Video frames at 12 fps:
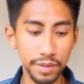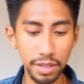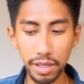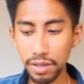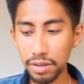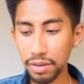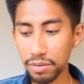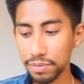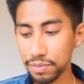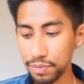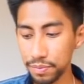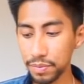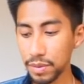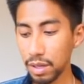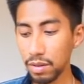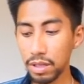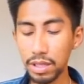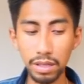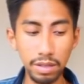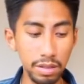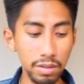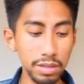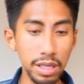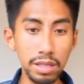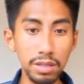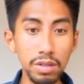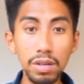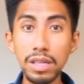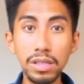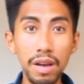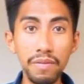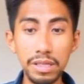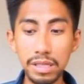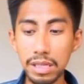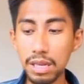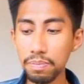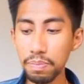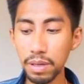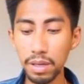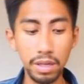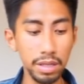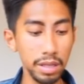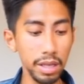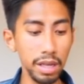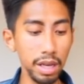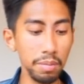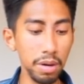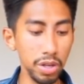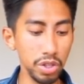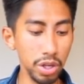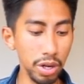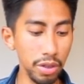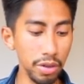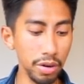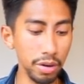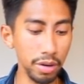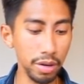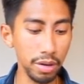There you go. Look at that. Looks like you guys haven't sleep, thinking about each other.